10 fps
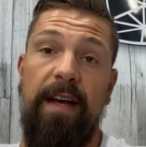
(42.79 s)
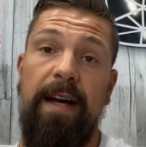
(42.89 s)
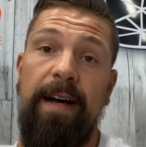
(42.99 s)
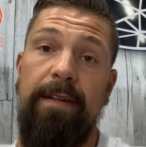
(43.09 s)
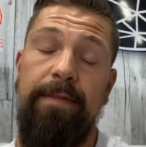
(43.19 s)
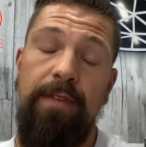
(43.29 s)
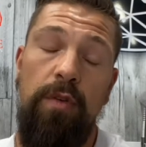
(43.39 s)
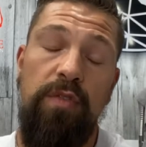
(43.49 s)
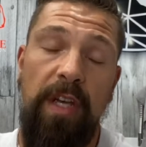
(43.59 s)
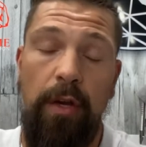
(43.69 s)
of
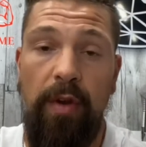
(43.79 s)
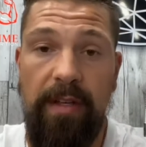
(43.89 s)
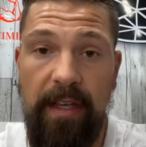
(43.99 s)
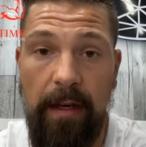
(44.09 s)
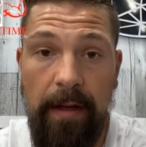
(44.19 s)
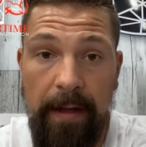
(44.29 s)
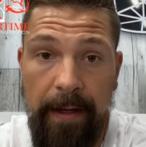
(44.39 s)
using creatine?